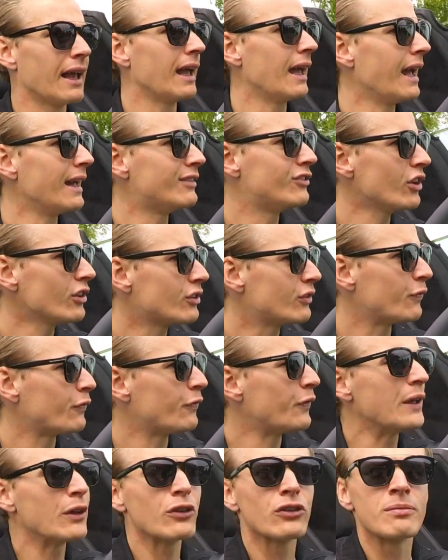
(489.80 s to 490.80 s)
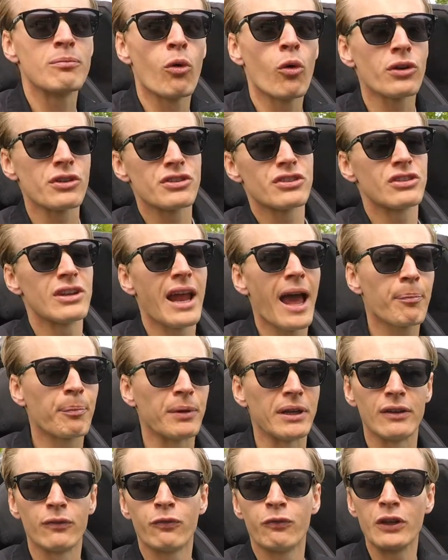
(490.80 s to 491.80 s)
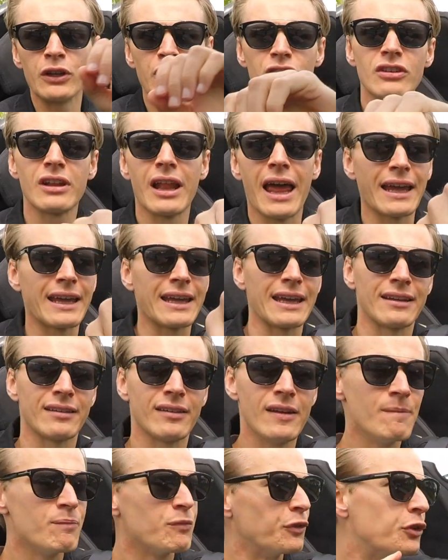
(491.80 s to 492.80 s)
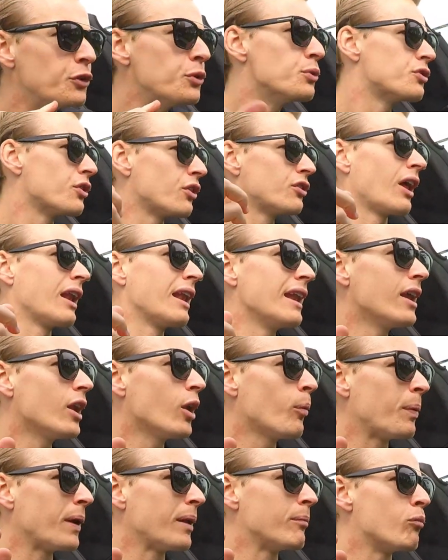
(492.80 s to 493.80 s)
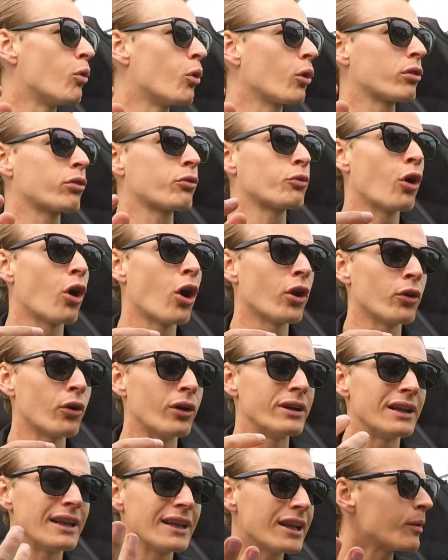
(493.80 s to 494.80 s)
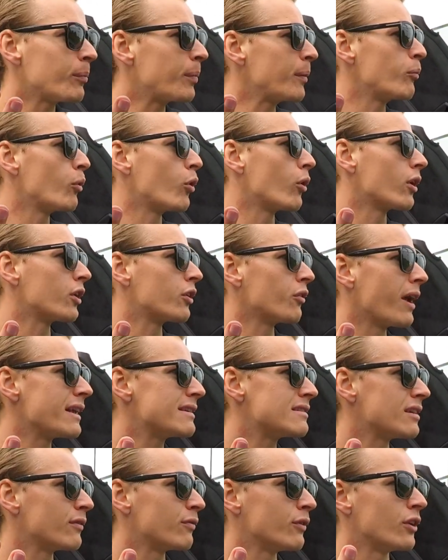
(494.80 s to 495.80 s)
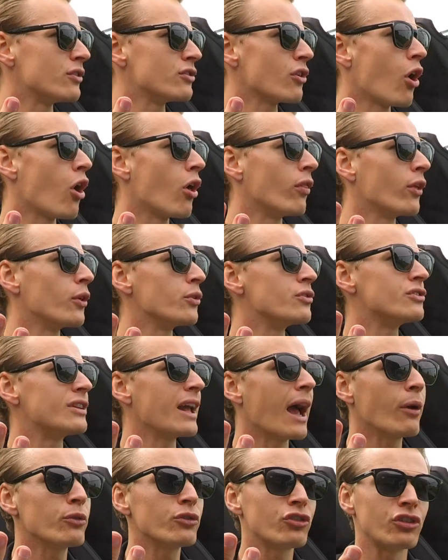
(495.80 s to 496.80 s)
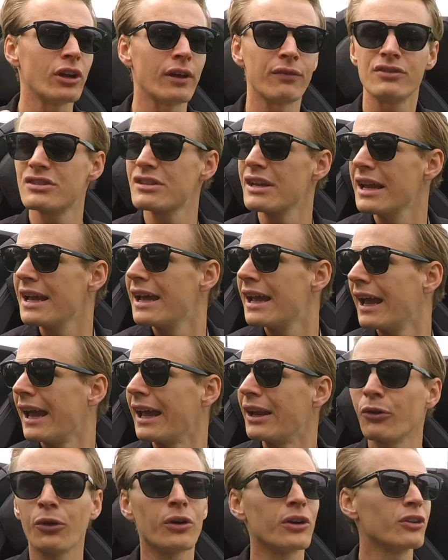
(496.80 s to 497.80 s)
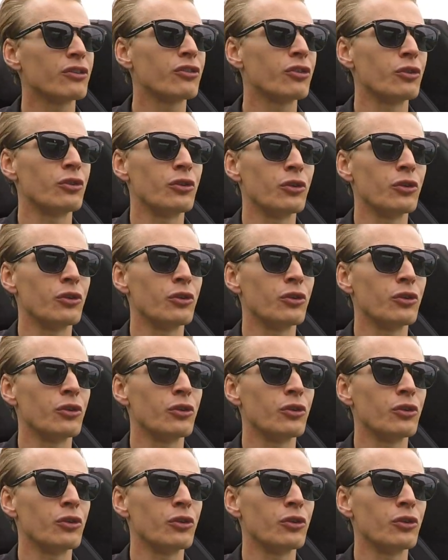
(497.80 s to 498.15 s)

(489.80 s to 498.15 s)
it just feels more snappy. It feels like it uses a little bit more throttle and a little bit more aggressiveness on those downshifts in order to